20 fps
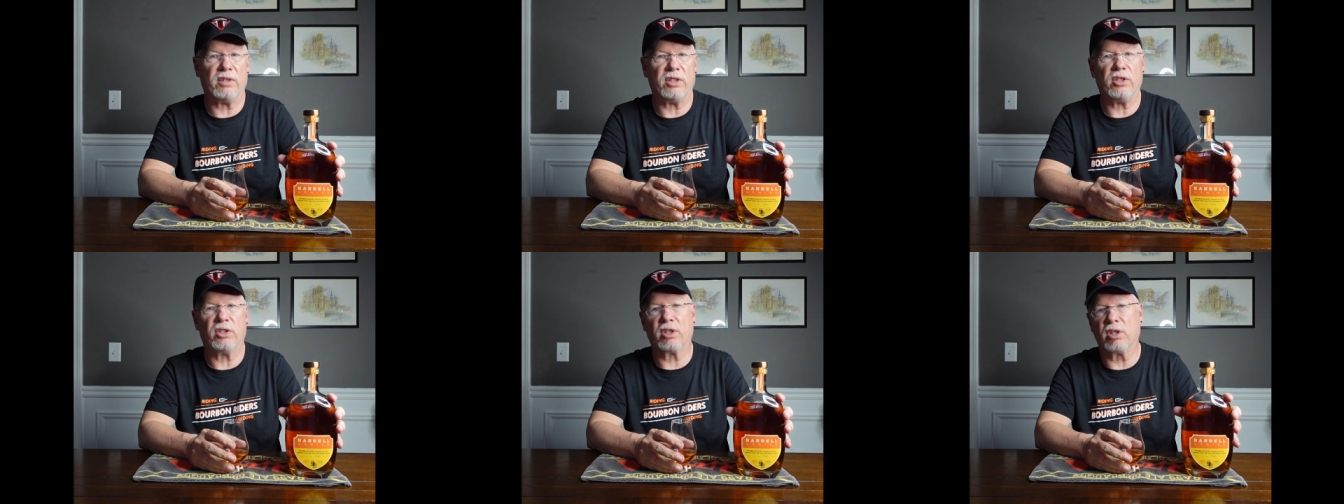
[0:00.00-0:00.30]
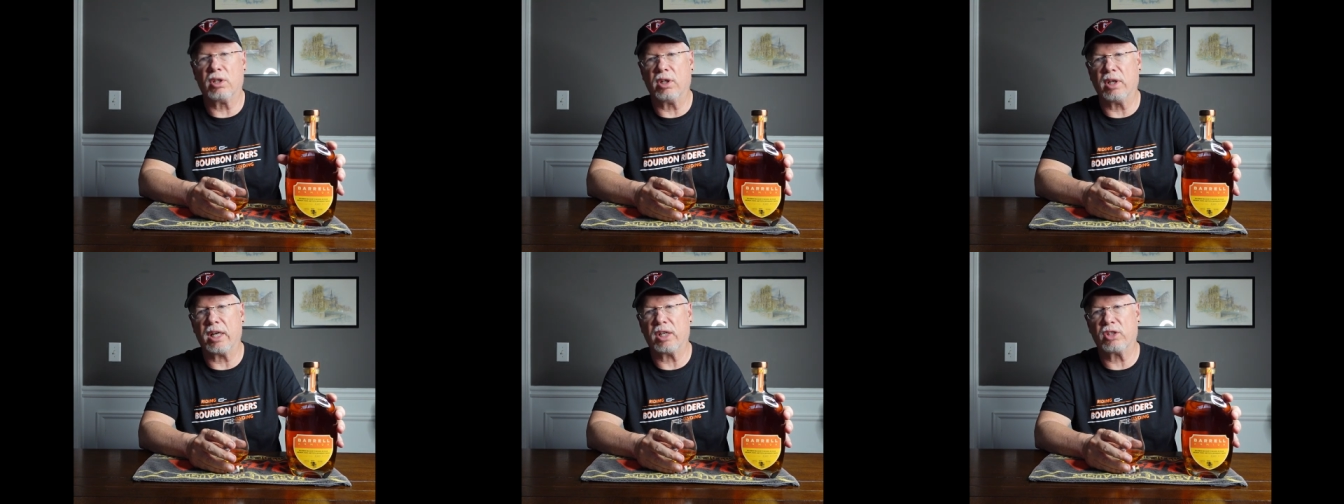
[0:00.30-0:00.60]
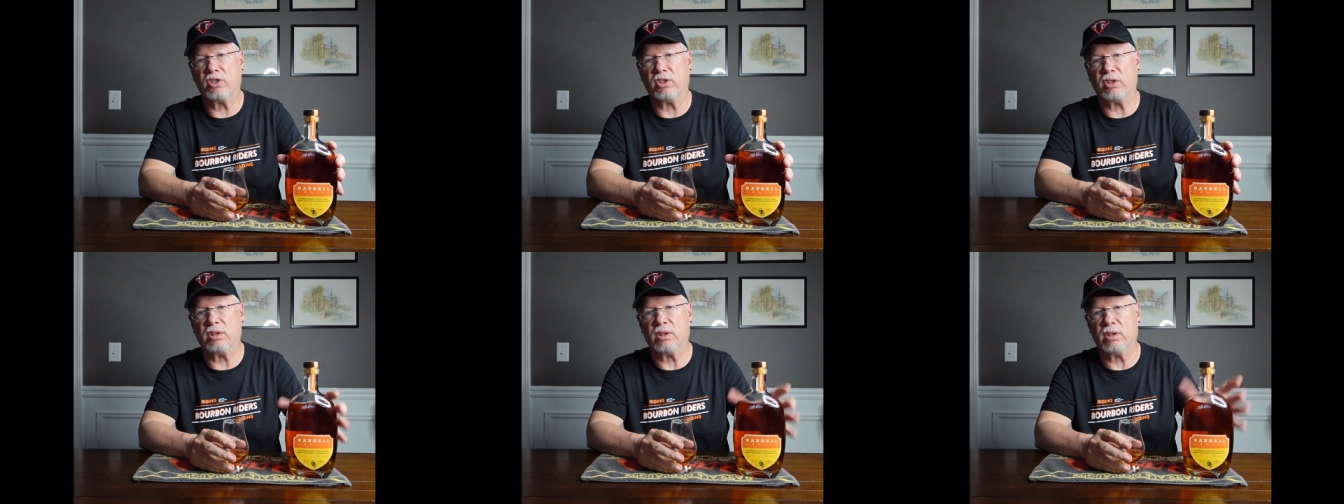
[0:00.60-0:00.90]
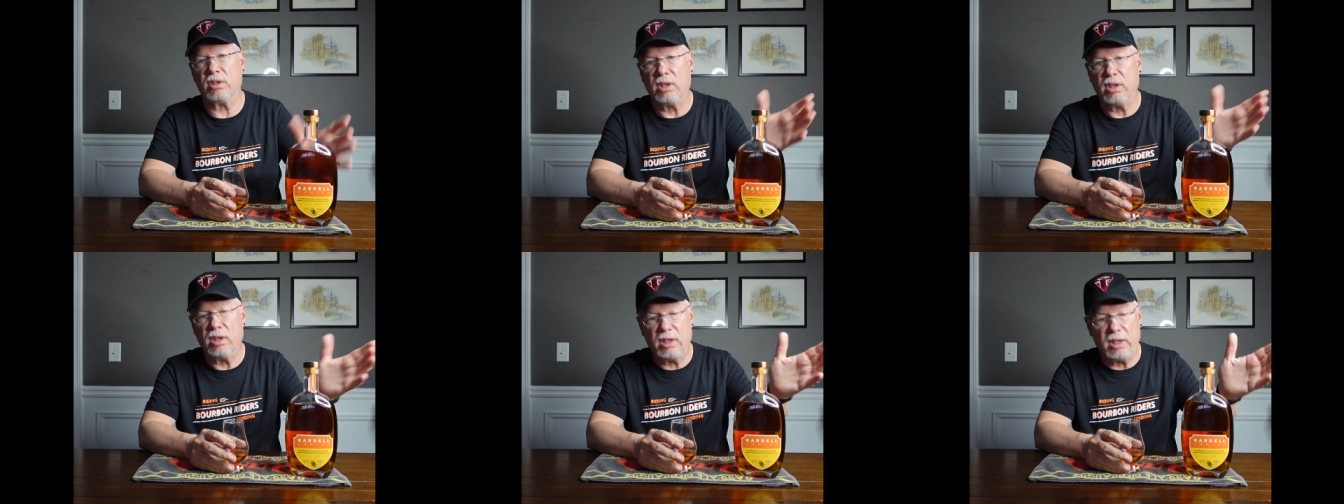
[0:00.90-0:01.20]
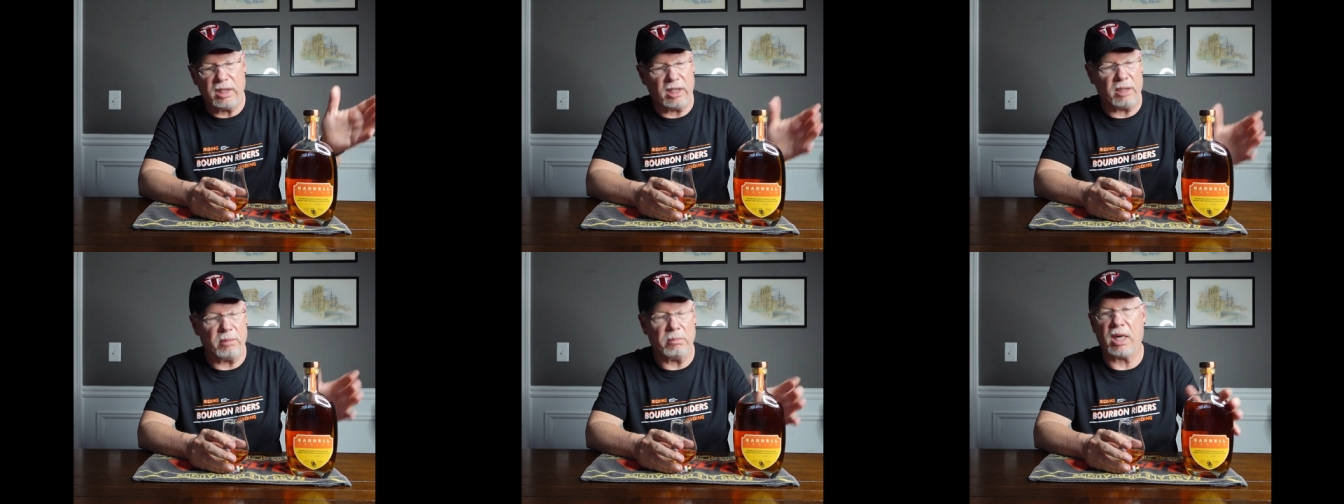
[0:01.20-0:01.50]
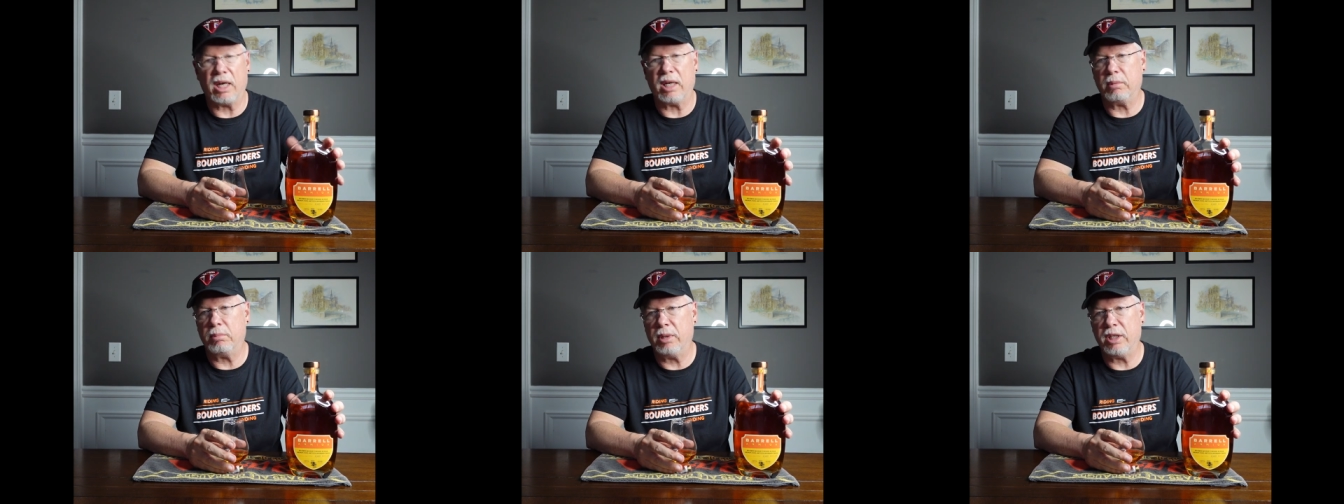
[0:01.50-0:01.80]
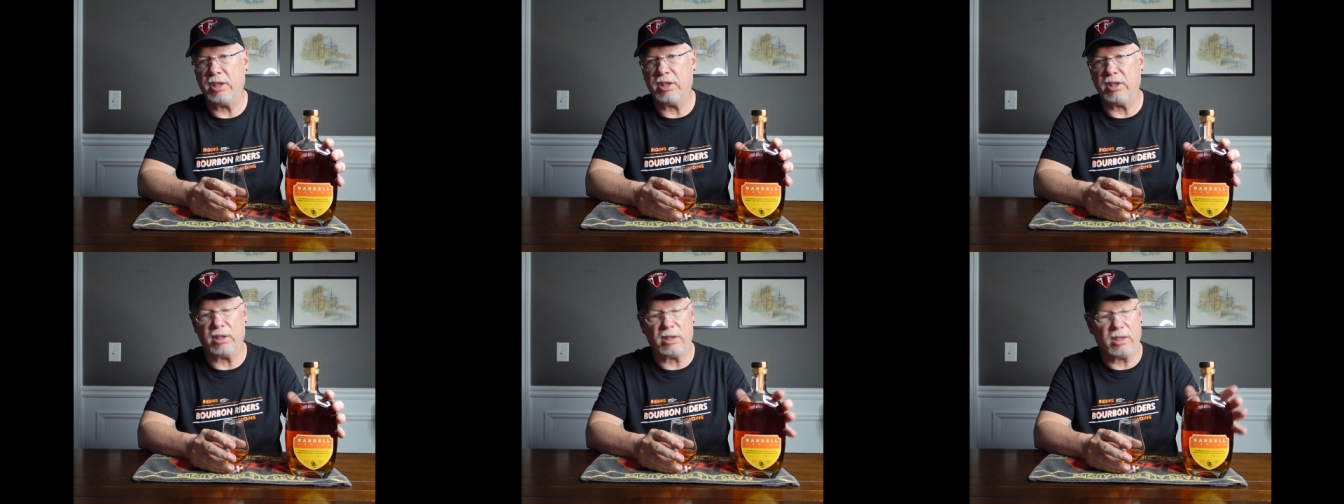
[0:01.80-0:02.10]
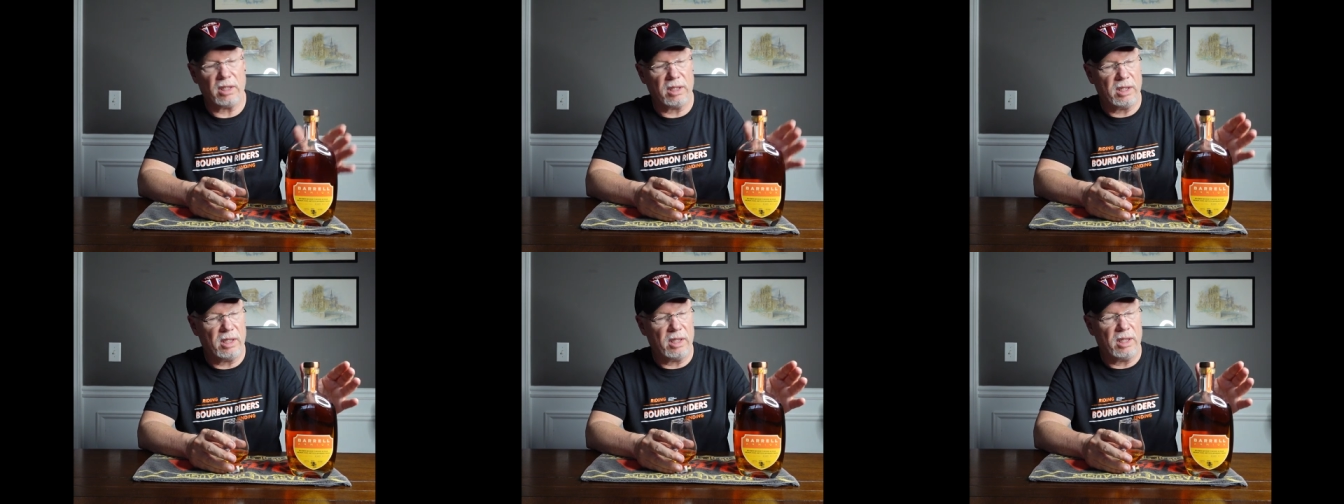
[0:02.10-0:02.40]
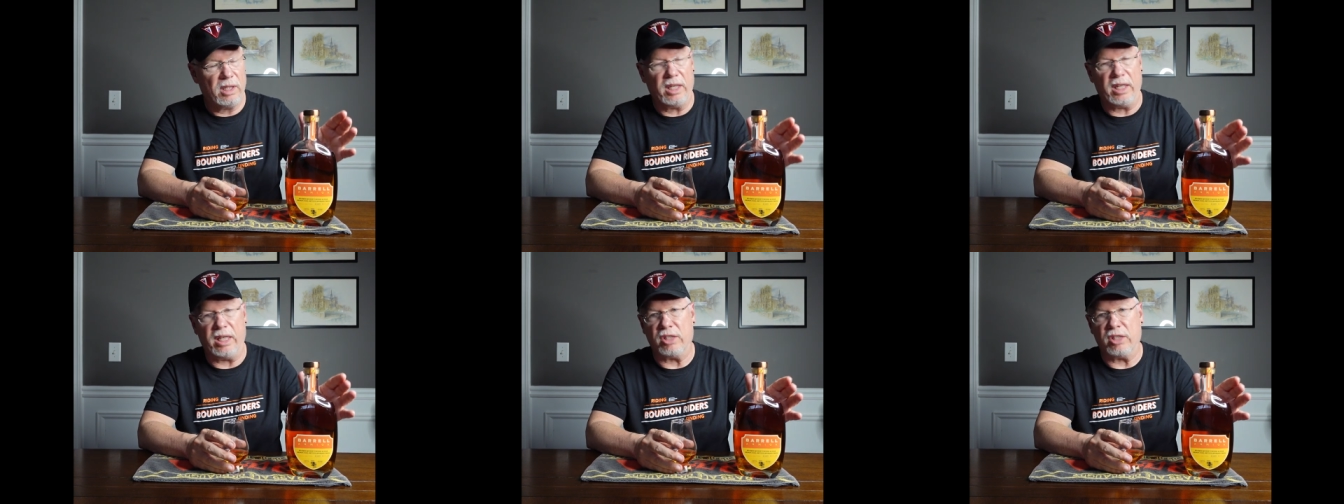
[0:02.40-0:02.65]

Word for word: in your collection, in my opinion.